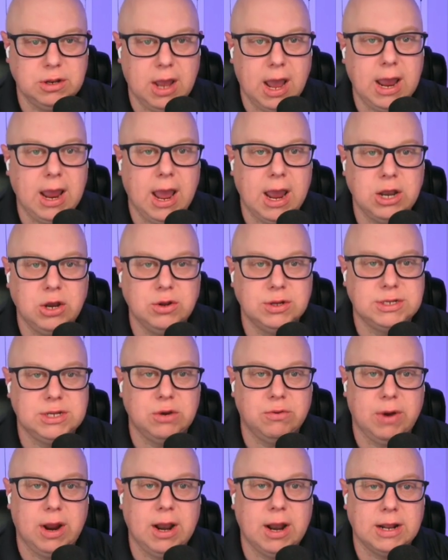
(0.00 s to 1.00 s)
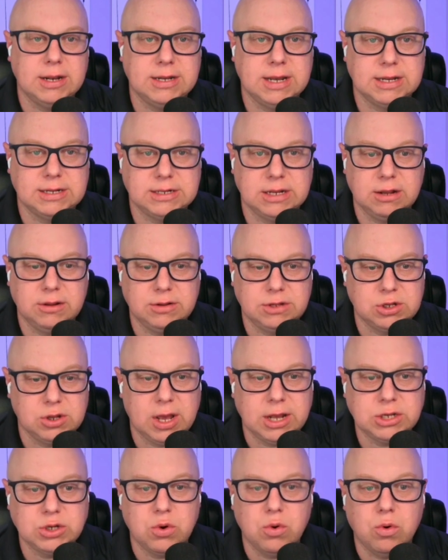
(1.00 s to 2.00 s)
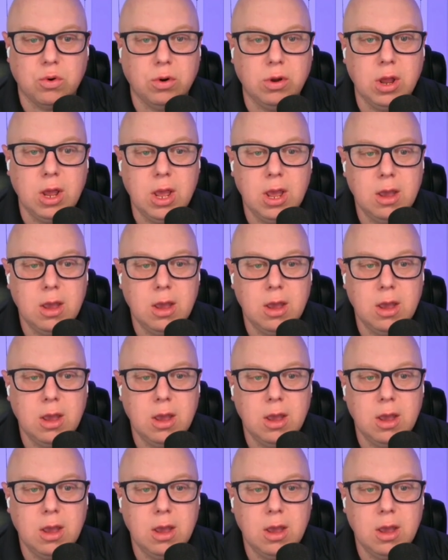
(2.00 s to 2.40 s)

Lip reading: I do see radon testing, so that's cool,